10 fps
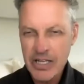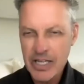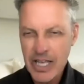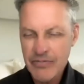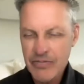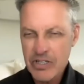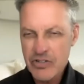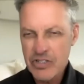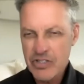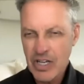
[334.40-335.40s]
and
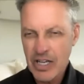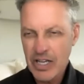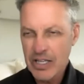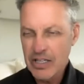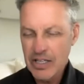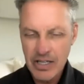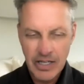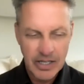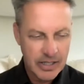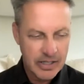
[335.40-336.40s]
advocacy side
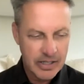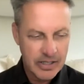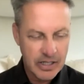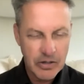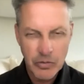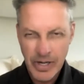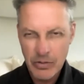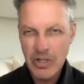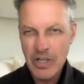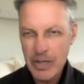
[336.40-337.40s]

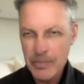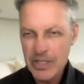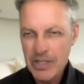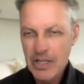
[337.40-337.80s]
around climate